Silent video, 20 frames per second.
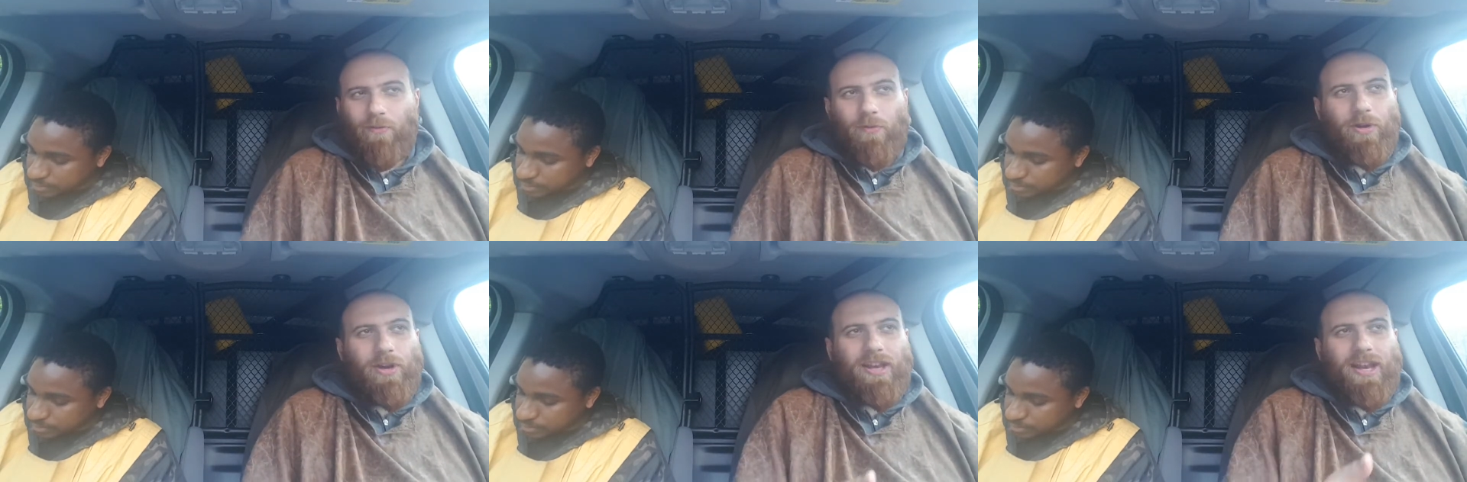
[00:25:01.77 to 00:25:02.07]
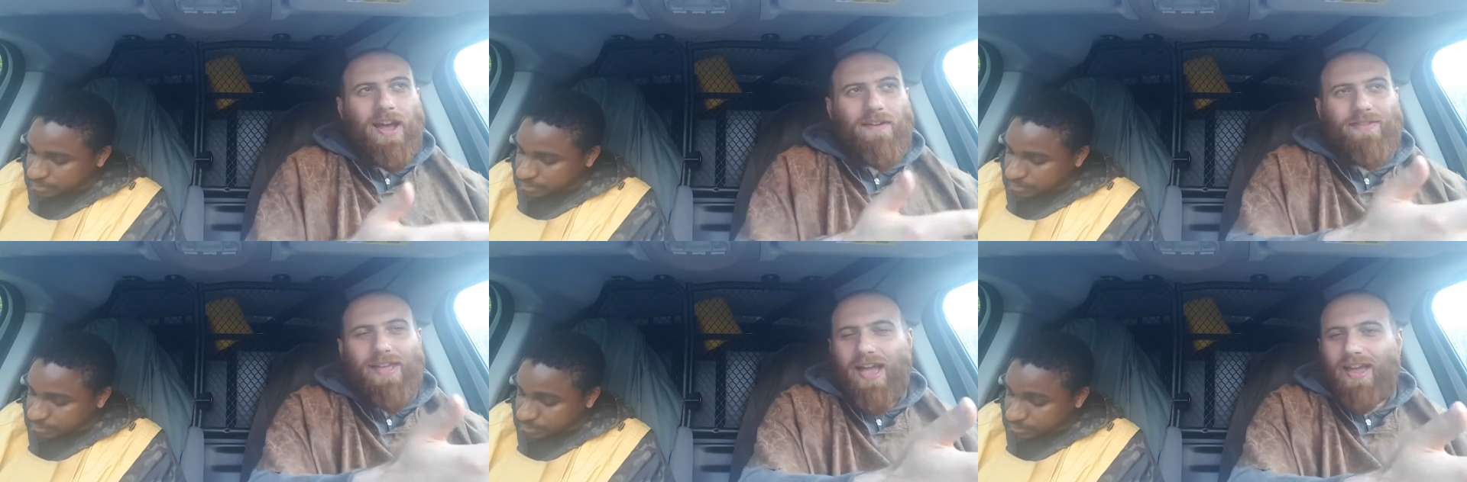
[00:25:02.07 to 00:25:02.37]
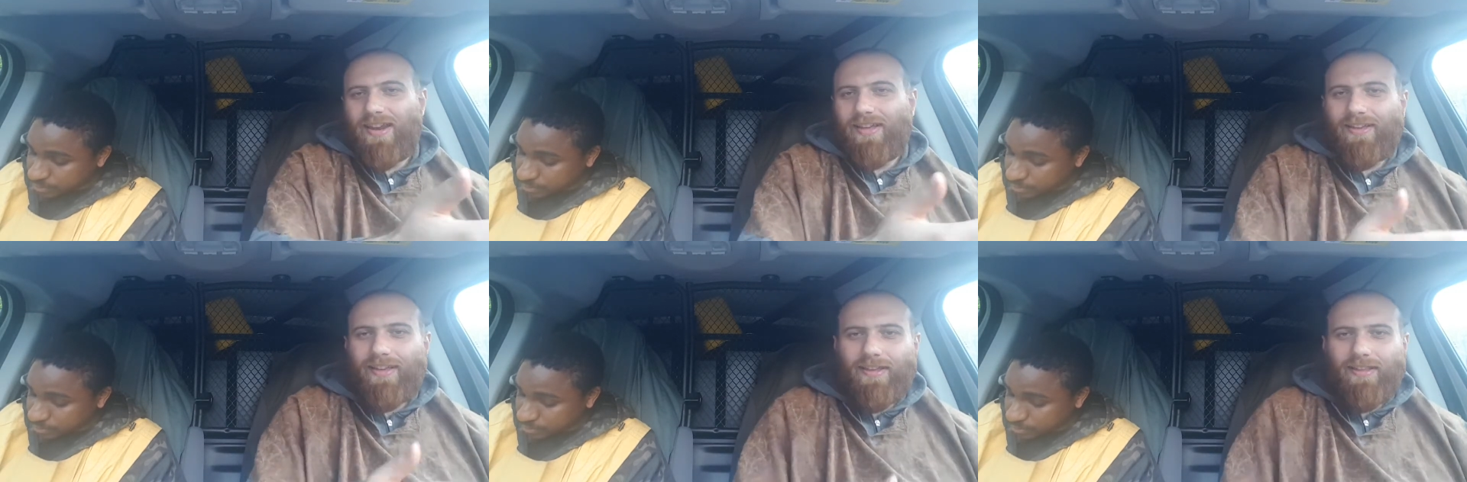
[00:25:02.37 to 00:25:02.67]
Speaker 1: we're gonna have that in
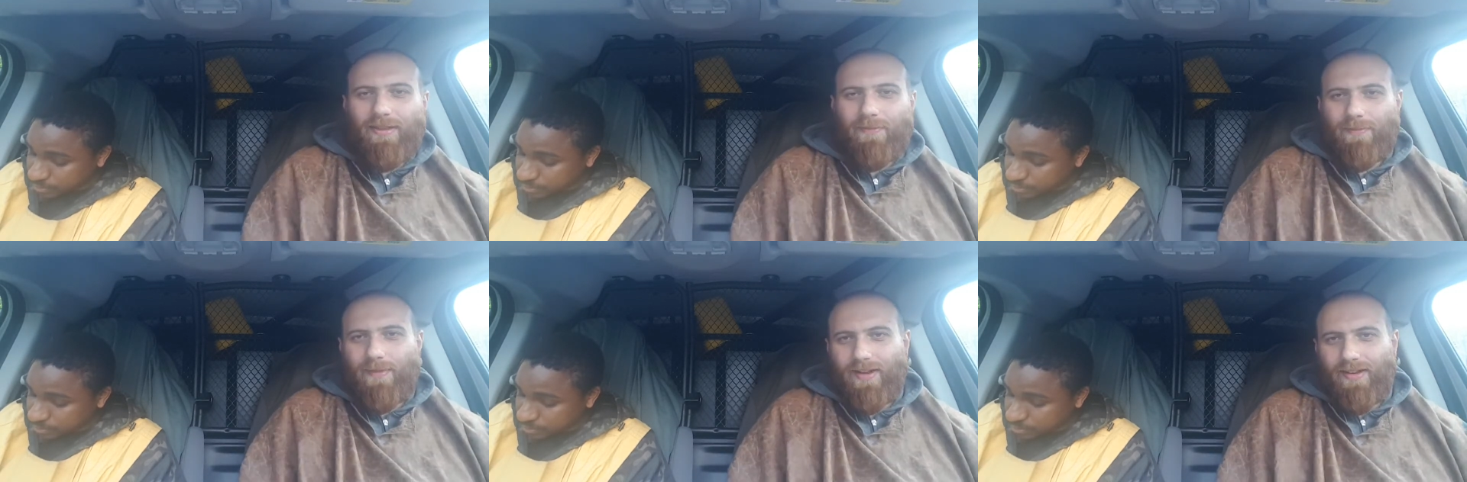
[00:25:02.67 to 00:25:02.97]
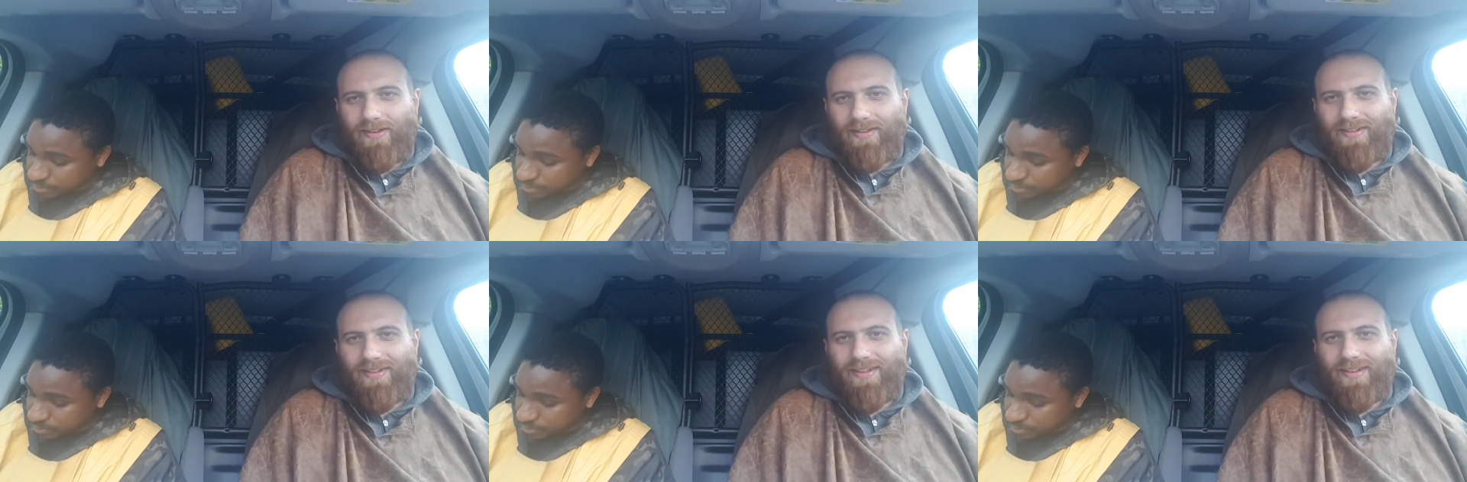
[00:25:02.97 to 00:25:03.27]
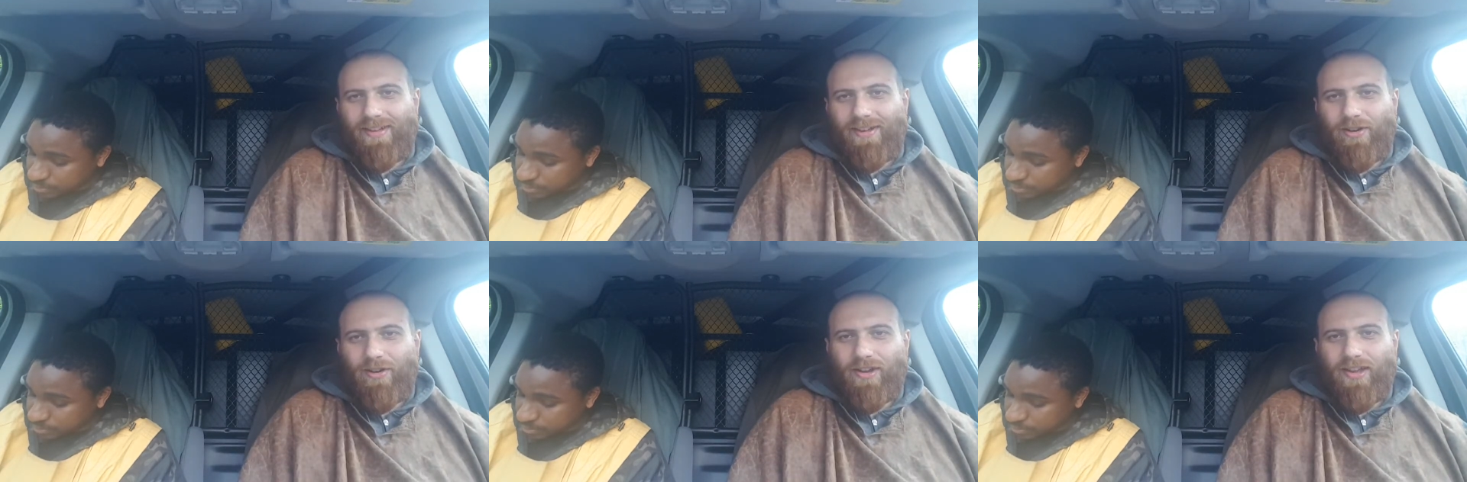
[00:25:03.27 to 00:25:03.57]
the kingdom, man.
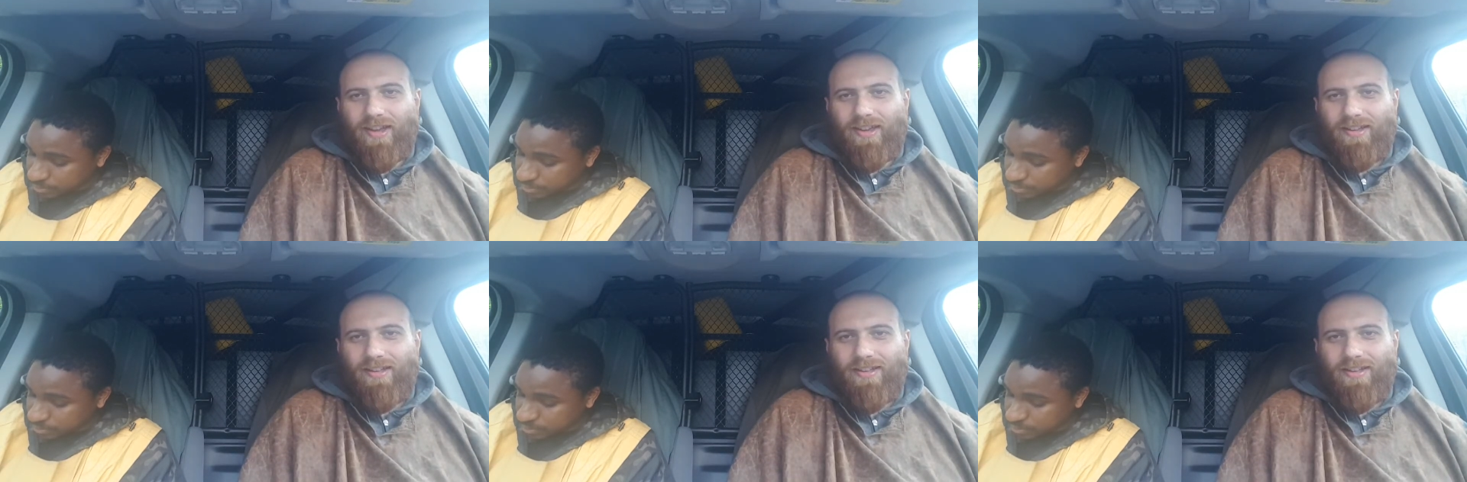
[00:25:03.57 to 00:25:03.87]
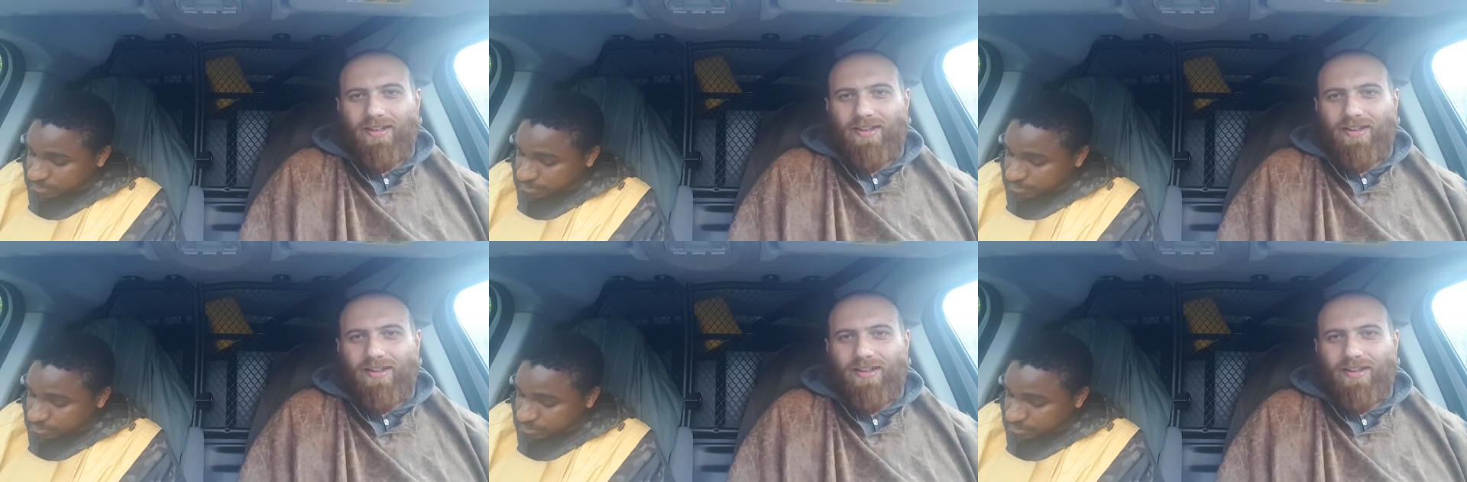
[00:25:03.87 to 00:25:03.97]
Okay